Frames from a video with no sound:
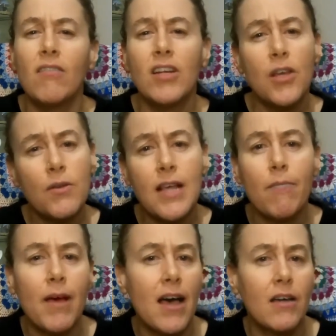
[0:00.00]
gonna use
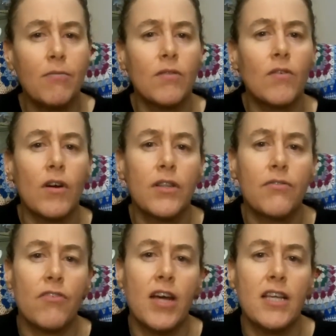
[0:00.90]
that bag up I've got in the
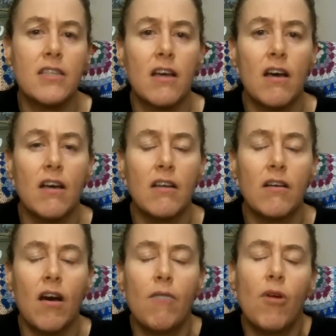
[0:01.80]
freezer.
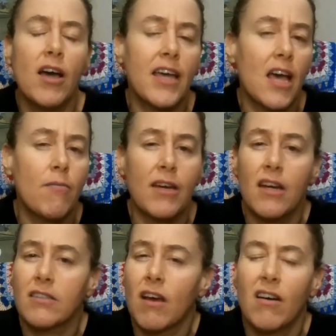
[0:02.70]
I might get them again. I